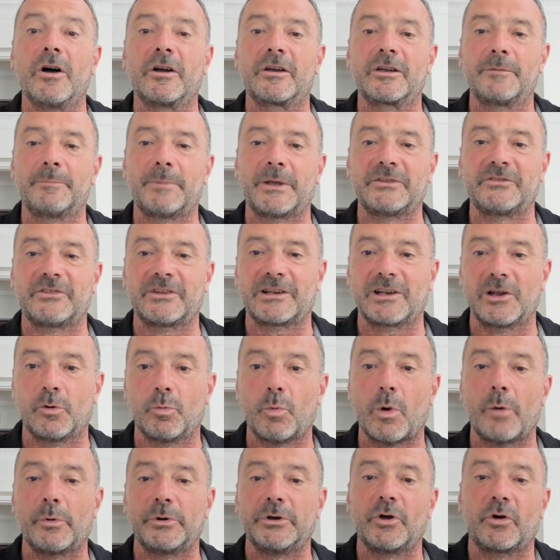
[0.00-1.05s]
basically, or why
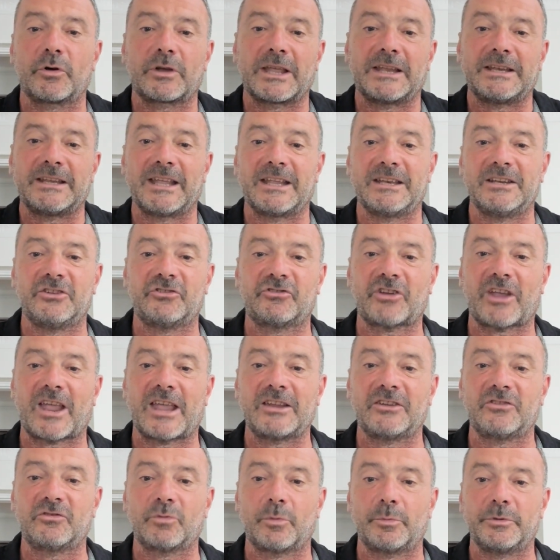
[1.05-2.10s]
we're not getting any
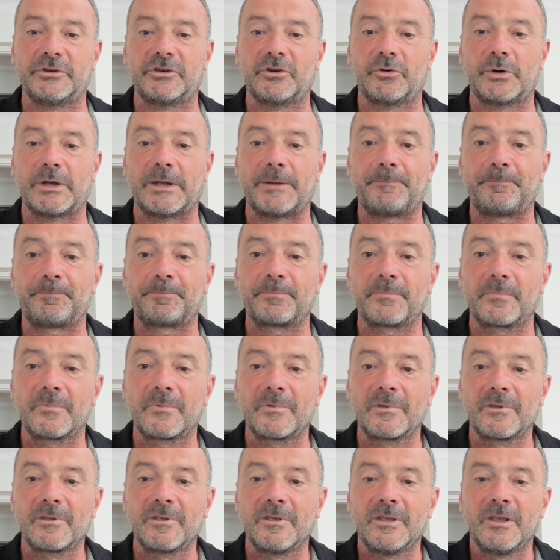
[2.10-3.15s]
change when we do it.
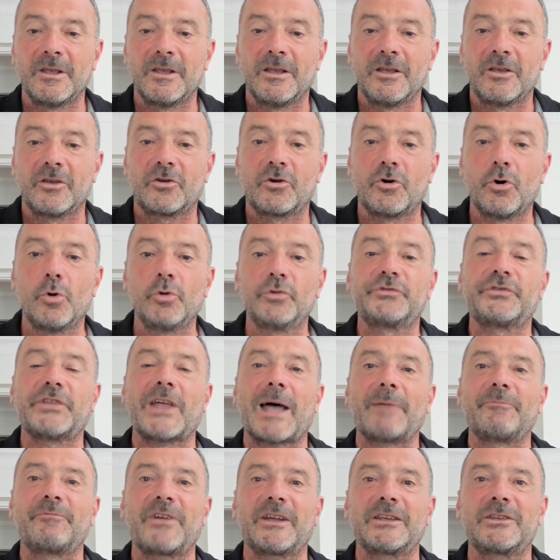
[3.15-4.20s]
Cool, Sam.
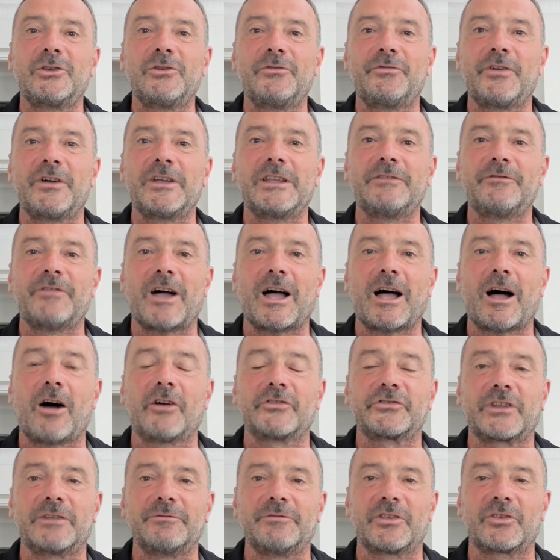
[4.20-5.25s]
Thank you for
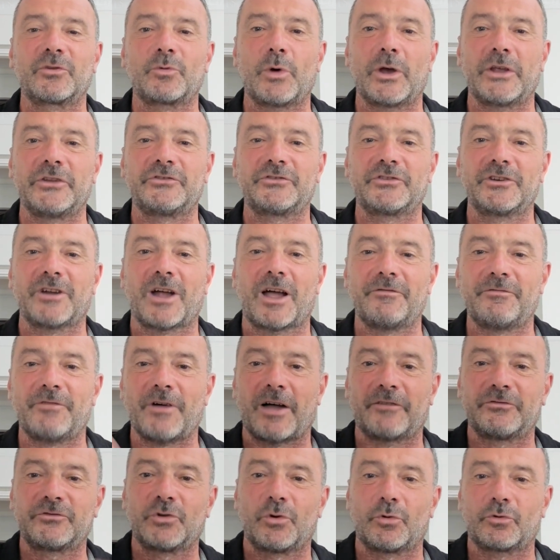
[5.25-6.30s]
asking this question.
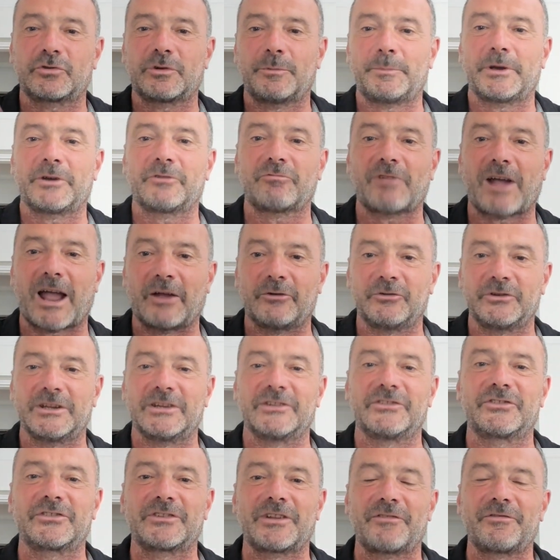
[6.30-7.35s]
I've talked a bit around it and
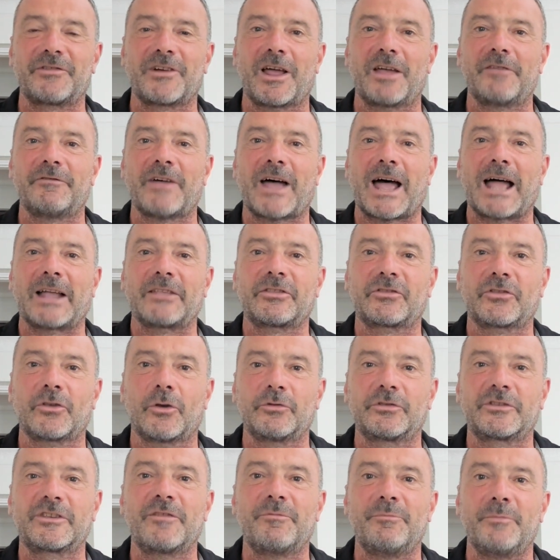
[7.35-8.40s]
stuff like that, so it's
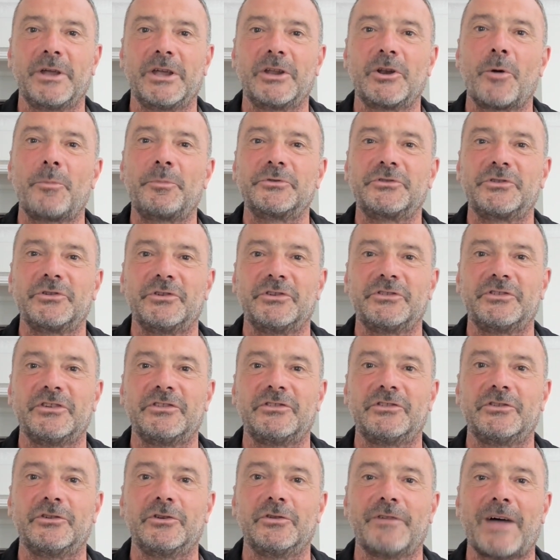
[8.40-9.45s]
given me an opportunity to
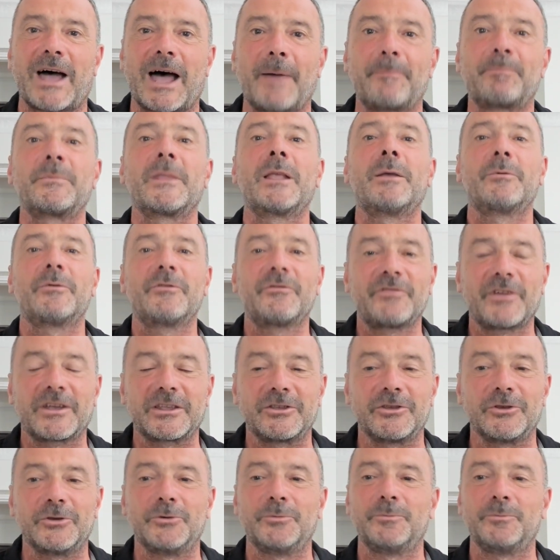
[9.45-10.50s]
do that. Thank you.